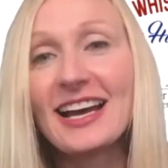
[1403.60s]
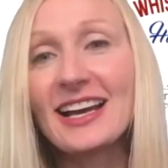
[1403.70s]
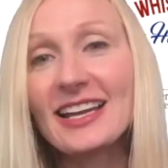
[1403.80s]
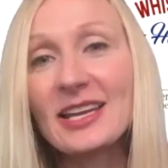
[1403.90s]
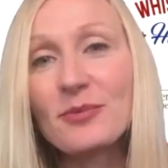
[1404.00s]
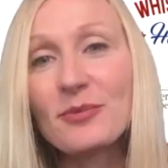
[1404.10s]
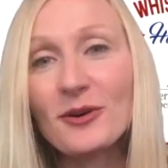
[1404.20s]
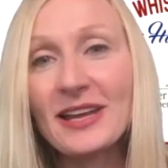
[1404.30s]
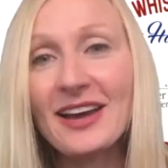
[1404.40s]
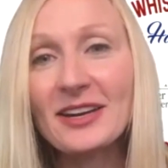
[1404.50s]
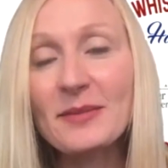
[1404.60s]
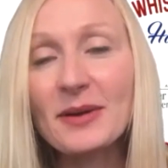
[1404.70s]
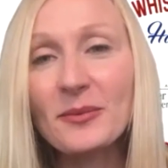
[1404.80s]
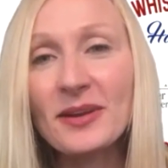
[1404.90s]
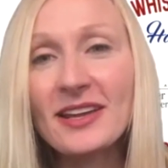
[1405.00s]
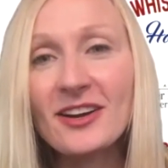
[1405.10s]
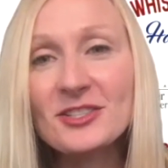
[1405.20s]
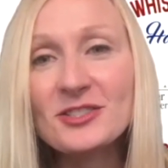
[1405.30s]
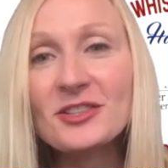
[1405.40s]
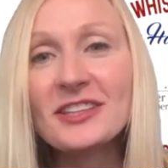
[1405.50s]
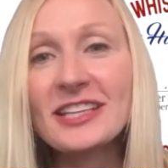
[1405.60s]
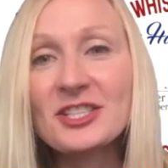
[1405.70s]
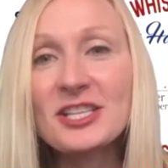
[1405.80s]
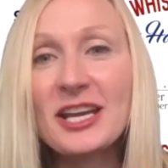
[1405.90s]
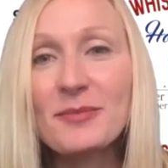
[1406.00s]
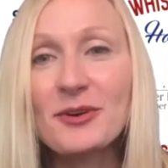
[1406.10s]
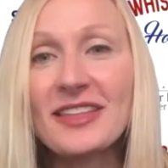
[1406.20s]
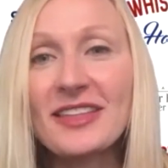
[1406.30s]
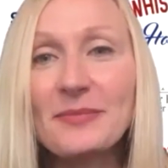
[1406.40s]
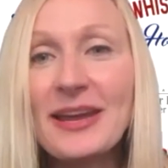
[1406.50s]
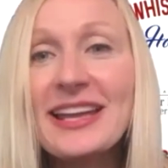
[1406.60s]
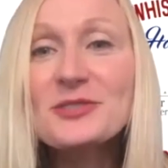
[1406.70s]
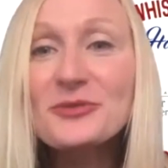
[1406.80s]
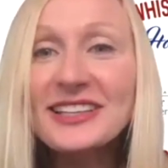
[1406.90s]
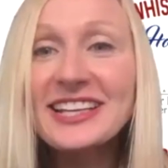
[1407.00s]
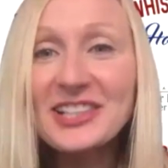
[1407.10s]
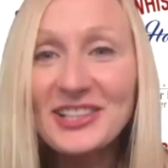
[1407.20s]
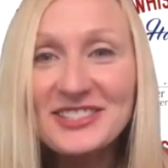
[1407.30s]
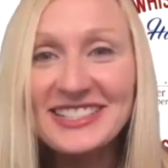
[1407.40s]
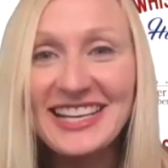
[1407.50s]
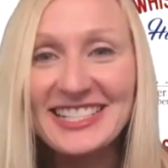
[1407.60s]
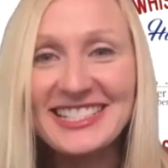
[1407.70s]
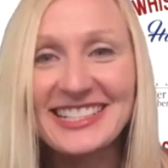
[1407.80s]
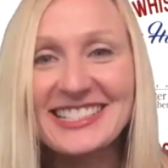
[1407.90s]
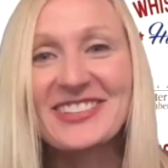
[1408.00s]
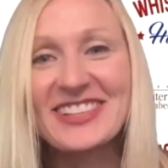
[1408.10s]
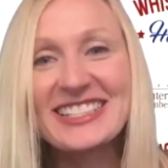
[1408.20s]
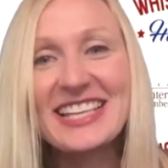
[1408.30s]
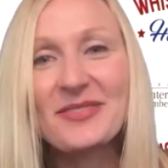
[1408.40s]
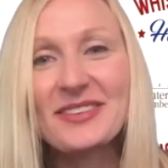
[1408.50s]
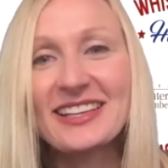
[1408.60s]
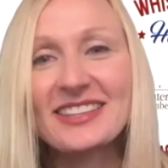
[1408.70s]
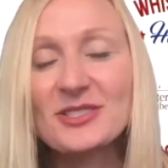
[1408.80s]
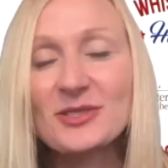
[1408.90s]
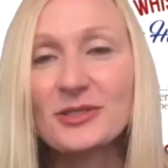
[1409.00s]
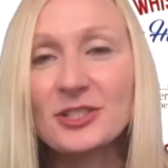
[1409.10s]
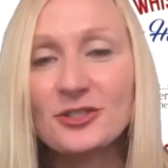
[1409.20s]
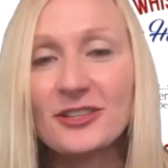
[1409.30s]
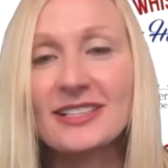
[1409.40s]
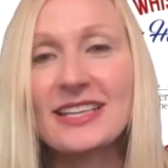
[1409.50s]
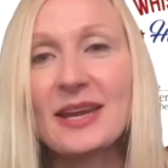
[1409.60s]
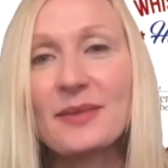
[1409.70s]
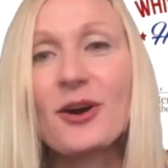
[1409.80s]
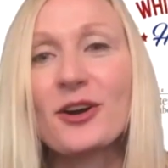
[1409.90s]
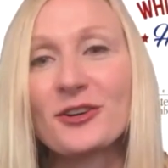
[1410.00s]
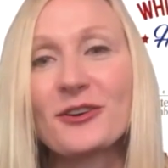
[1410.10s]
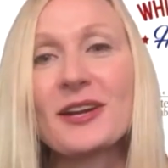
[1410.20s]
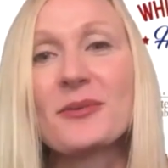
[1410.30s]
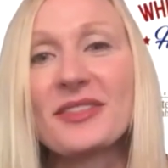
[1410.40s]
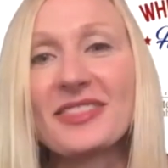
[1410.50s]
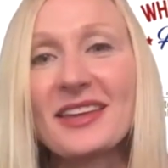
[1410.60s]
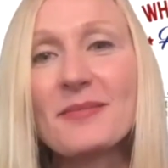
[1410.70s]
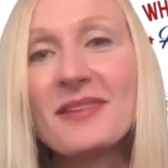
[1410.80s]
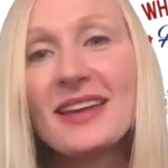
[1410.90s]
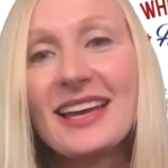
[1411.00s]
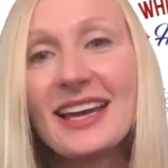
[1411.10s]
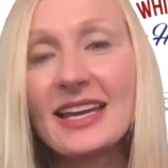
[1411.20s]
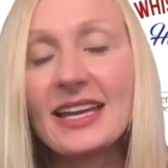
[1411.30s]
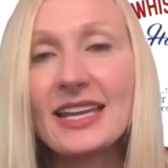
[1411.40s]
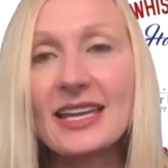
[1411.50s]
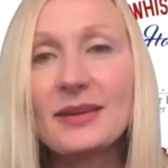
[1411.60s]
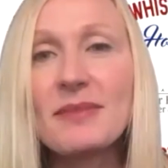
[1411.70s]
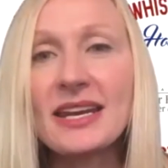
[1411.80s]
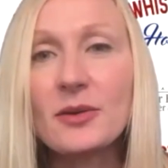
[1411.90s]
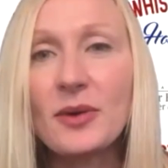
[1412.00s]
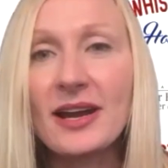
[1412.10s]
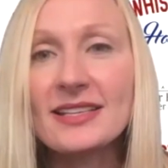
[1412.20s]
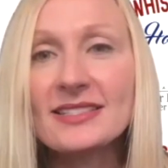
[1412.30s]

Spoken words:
in Polk County. But we are certainly a chamber that pays really close attention to what's happening at the school district and partnering with them in many ways.